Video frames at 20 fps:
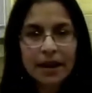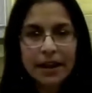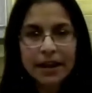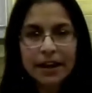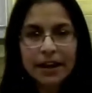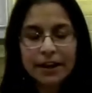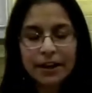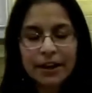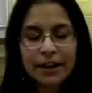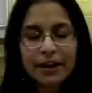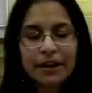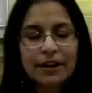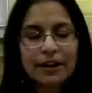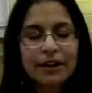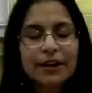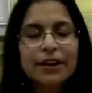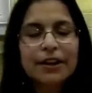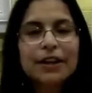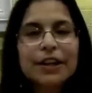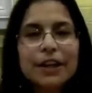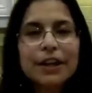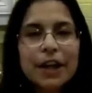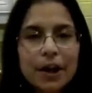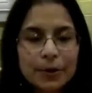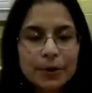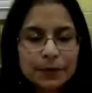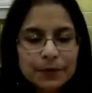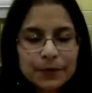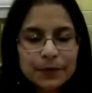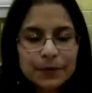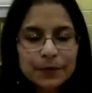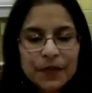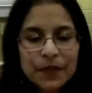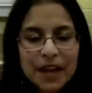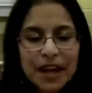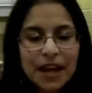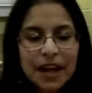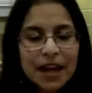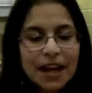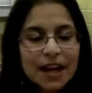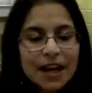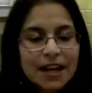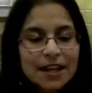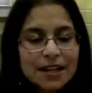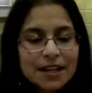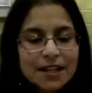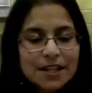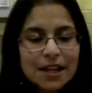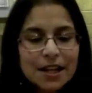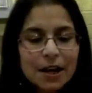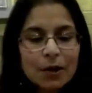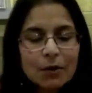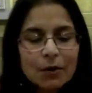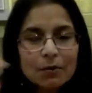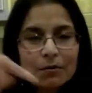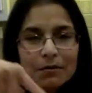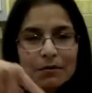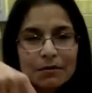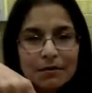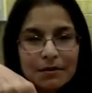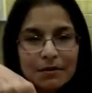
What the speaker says: Here you go. So